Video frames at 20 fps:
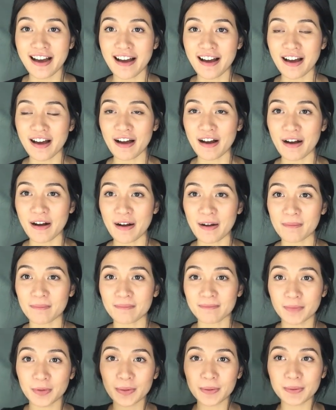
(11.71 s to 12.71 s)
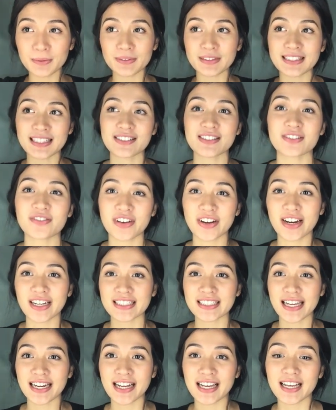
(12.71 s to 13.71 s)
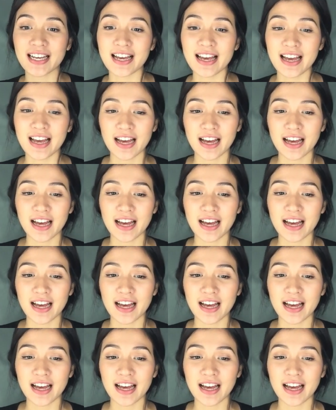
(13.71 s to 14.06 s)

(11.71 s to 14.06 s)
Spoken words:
Sounds very exciting.